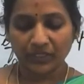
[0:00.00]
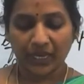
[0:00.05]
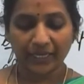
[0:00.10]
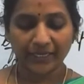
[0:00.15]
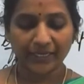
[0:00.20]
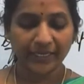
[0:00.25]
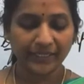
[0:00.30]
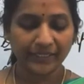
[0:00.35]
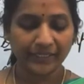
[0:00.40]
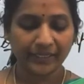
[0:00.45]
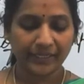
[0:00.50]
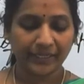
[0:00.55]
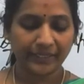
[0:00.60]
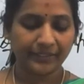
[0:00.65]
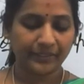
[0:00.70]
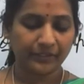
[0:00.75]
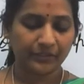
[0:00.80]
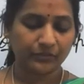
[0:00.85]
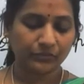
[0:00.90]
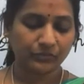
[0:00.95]
Again,
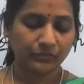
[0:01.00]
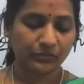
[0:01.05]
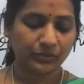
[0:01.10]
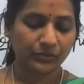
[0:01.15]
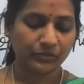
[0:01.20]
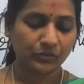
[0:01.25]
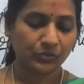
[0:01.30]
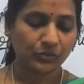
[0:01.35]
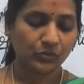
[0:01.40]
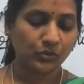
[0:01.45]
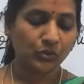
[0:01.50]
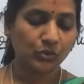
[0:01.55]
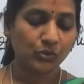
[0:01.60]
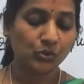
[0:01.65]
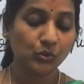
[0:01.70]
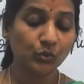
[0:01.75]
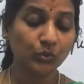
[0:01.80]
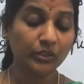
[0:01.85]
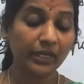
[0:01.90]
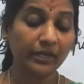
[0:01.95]
narrator.
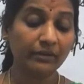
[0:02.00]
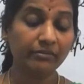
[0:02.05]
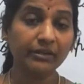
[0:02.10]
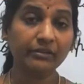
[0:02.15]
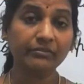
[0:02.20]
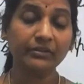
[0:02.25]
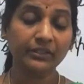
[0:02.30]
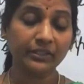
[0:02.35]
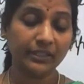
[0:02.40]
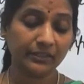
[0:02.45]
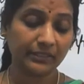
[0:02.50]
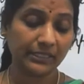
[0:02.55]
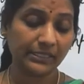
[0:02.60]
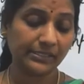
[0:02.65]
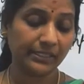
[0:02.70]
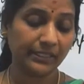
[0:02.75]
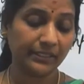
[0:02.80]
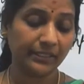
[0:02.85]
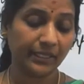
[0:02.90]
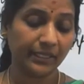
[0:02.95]
Soon, everyone in the
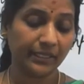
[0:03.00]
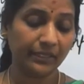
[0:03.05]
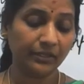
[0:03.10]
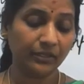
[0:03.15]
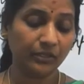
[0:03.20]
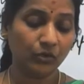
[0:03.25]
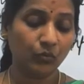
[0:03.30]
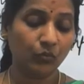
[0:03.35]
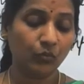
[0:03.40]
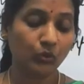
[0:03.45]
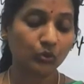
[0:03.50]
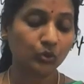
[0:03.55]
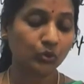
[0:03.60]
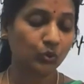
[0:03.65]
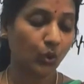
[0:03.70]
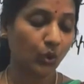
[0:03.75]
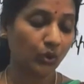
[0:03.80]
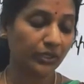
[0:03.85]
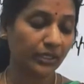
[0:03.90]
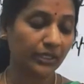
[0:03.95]
city was
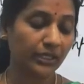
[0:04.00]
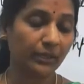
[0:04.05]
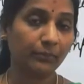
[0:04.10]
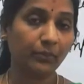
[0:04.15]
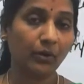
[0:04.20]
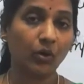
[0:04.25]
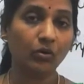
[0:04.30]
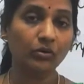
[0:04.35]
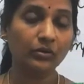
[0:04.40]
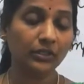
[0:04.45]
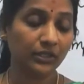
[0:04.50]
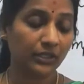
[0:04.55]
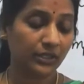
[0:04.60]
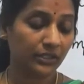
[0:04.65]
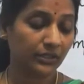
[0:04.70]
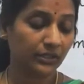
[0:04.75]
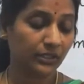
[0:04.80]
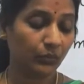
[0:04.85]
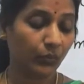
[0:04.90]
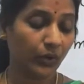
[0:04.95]
talking about
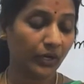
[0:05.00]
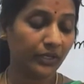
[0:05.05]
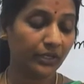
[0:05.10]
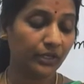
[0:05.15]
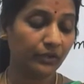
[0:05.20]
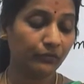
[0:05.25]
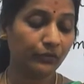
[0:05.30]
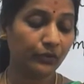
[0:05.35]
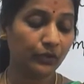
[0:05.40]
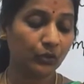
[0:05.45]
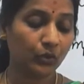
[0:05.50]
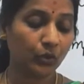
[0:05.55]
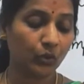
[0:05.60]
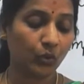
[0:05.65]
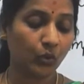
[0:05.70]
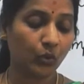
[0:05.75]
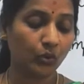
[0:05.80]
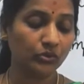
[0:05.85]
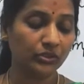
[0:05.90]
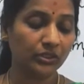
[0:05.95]
the wonderful
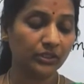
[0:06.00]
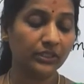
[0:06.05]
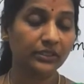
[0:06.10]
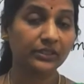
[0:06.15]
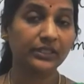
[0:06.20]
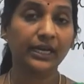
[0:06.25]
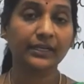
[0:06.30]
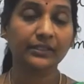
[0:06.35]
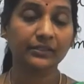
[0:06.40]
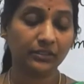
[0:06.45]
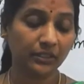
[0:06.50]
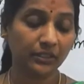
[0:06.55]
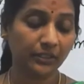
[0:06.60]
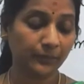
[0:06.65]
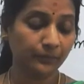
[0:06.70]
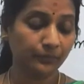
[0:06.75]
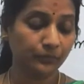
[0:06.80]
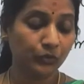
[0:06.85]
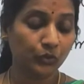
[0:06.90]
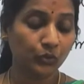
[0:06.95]
cloth that
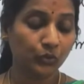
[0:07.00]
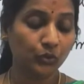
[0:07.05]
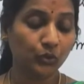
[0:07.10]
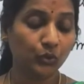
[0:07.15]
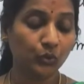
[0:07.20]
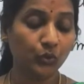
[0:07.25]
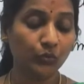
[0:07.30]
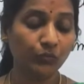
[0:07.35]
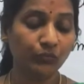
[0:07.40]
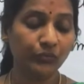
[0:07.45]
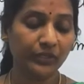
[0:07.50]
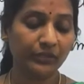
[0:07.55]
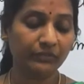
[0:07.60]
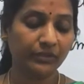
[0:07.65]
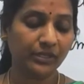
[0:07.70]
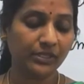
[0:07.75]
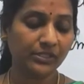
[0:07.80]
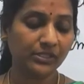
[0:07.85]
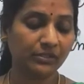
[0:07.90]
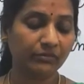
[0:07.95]
the two
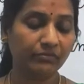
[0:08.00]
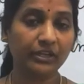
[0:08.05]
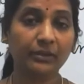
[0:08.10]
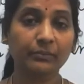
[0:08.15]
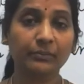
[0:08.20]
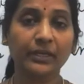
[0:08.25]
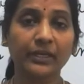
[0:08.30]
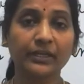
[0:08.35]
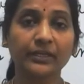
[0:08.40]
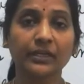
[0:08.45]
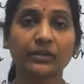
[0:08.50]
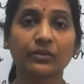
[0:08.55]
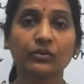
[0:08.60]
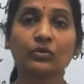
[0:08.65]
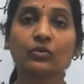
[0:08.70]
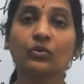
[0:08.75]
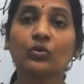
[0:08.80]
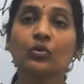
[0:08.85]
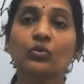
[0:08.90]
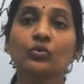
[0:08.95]
weavers were
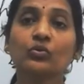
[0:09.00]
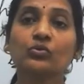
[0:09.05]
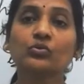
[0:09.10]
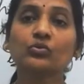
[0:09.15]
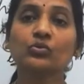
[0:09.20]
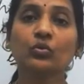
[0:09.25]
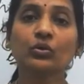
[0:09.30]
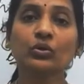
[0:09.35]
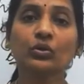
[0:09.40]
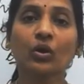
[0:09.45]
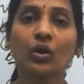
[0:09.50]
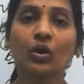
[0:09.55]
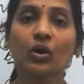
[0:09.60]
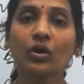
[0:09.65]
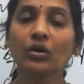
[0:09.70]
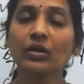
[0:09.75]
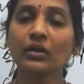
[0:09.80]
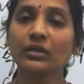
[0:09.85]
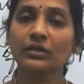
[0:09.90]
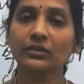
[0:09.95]
making. Soon,
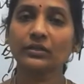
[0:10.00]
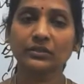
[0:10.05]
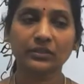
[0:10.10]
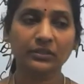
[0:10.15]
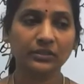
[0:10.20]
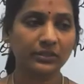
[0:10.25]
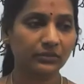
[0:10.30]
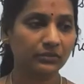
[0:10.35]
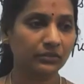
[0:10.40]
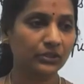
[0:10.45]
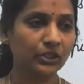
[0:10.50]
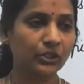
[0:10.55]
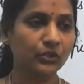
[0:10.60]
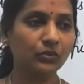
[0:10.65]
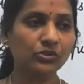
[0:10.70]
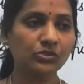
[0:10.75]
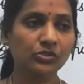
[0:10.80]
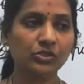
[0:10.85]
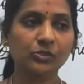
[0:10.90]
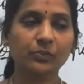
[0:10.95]
all the
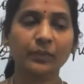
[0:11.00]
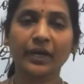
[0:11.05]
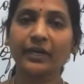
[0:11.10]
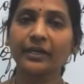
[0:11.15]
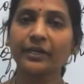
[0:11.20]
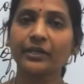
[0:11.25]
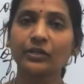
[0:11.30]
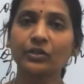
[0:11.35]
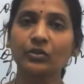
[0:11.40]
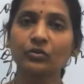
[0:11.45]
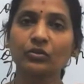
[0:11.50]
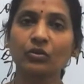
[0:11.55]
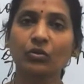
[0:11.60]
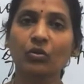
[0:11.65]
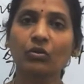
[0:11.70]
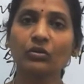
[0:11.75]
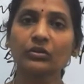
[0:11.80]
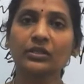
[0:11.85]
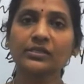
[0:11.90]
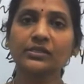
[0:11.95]
news spread into
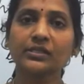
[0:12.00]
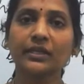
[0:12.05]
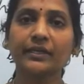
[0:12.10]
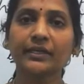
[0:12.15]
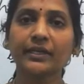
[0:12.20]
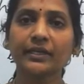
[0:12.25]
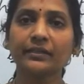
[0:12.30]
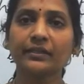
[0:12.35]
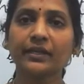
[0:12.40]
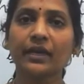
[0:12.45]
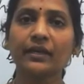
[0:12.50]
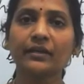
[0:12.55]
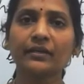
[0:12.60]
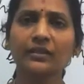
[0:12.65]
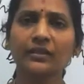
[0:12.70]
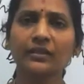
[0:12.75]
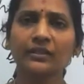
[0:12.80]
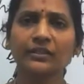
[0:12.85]
all the city that